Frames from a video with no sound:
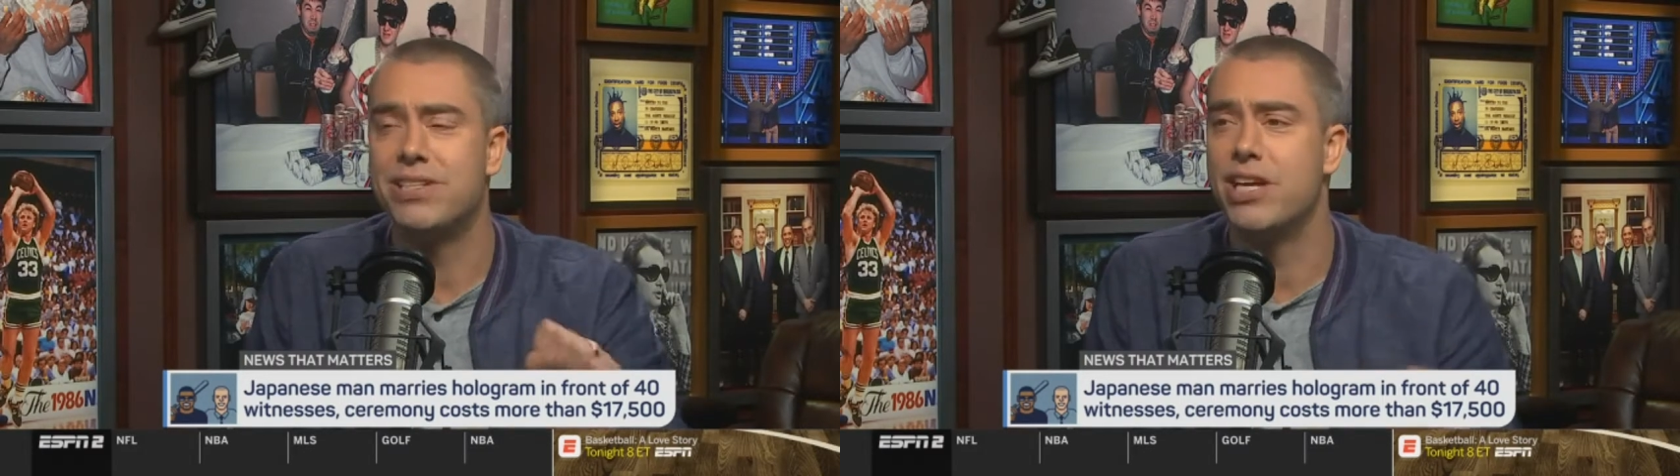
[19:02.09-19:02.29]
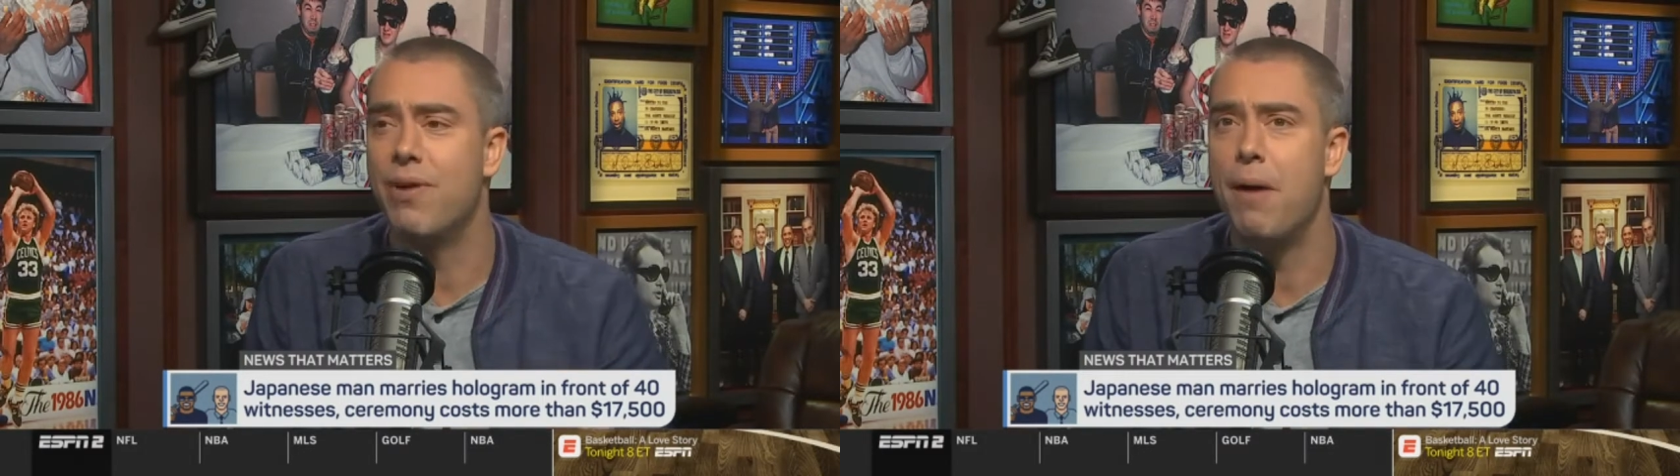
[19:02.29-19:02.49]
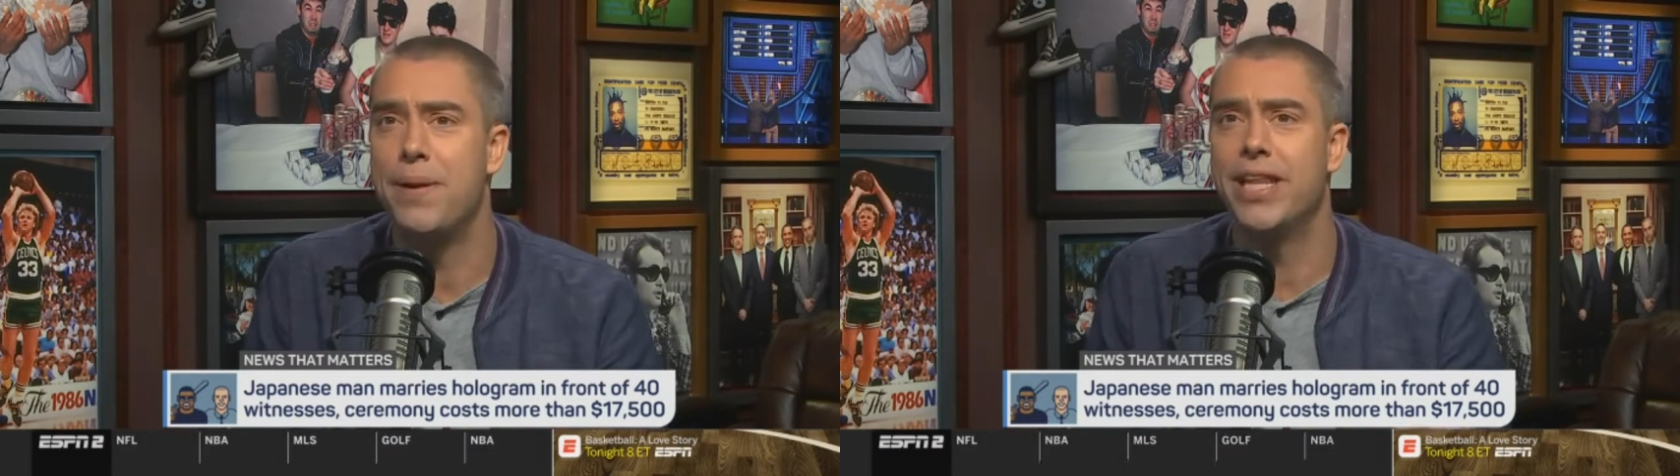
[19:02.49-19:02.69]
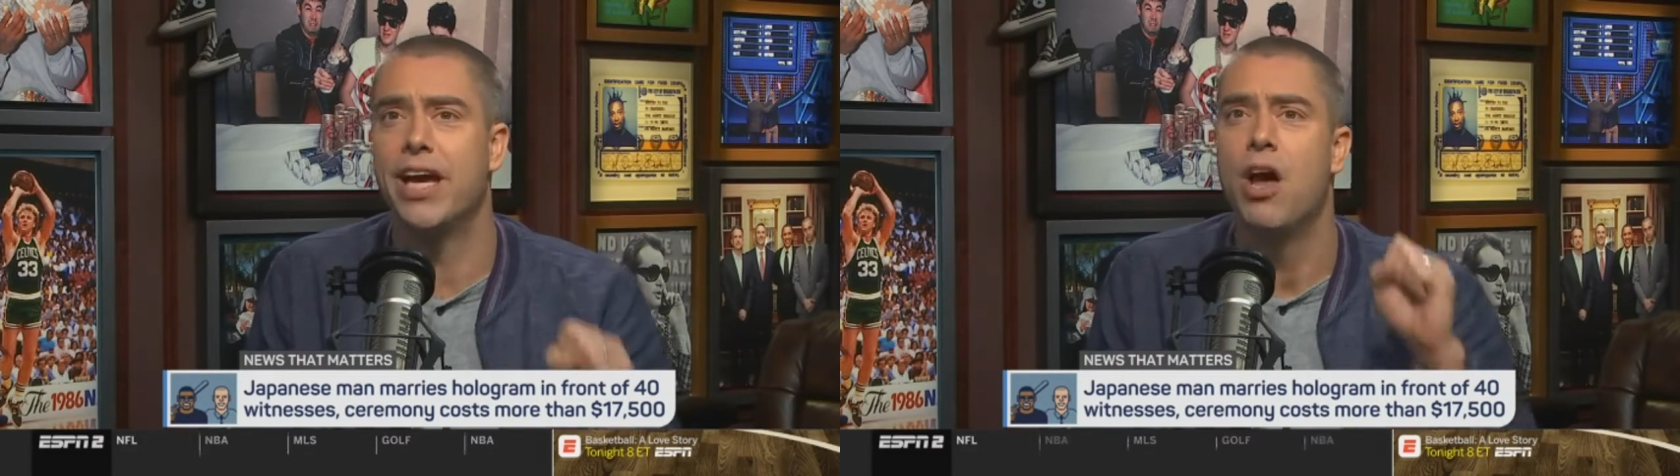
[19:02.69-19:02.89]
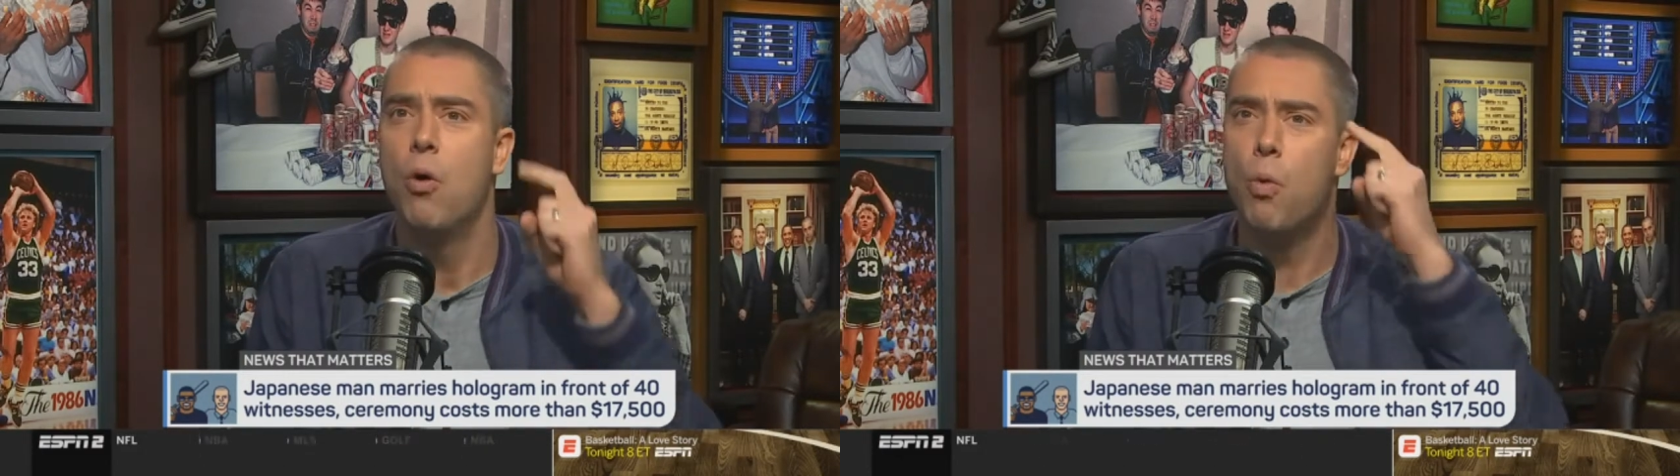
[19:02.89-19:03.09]
It's like he was
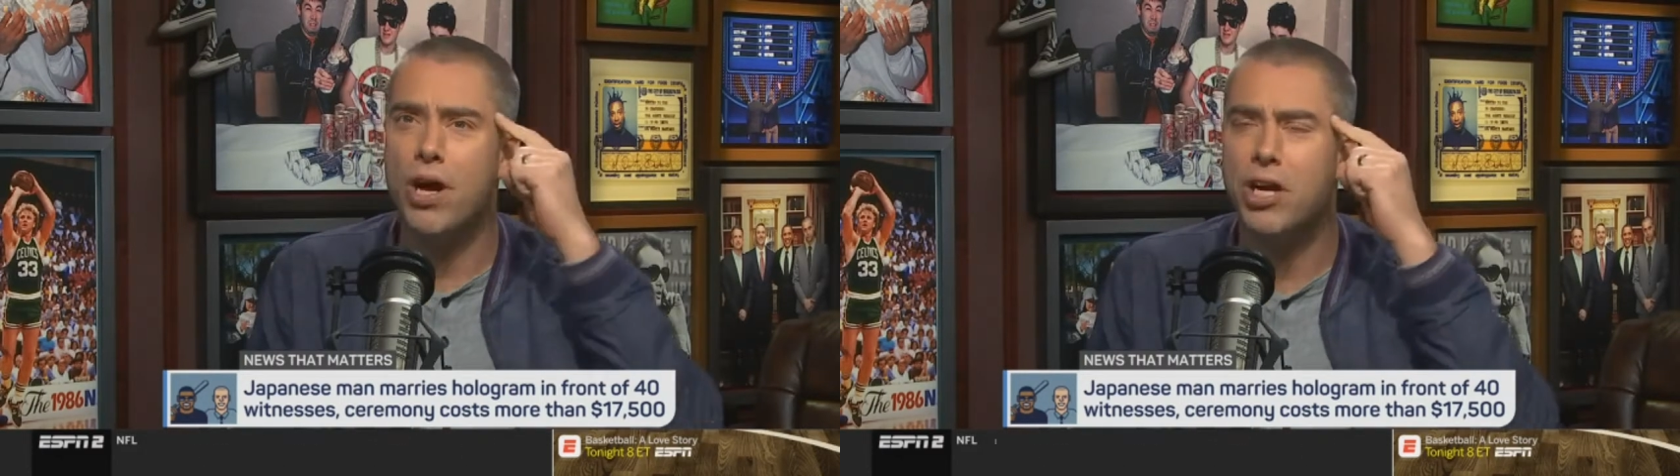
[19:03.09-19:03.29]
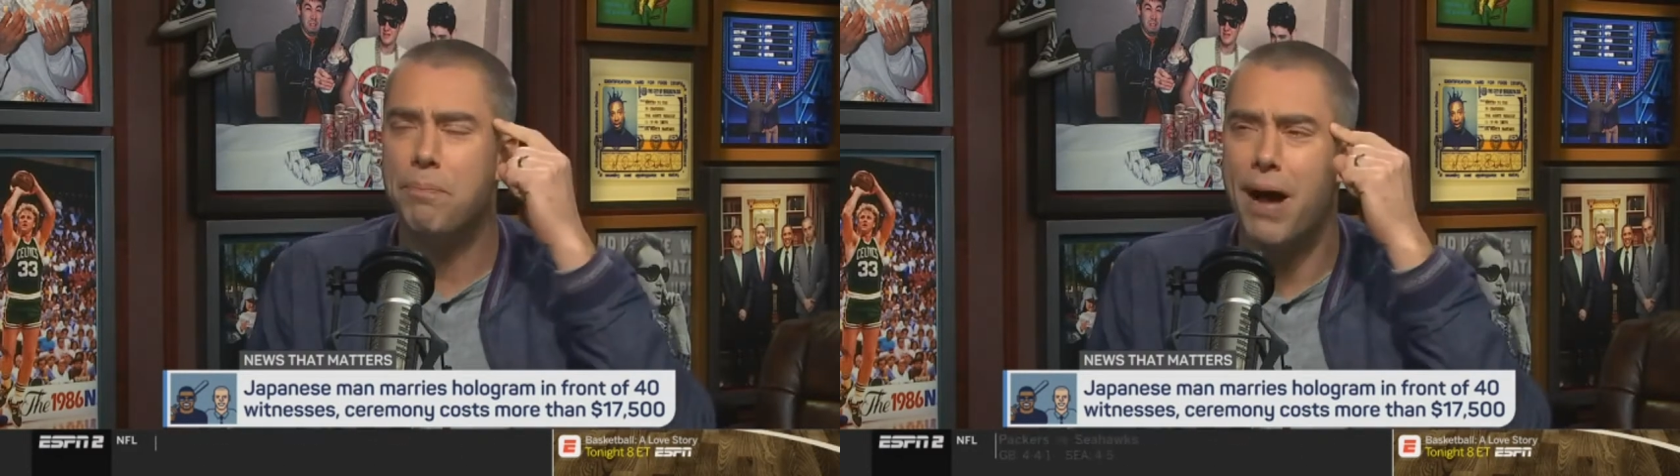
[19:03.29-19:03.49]
sitting around being like,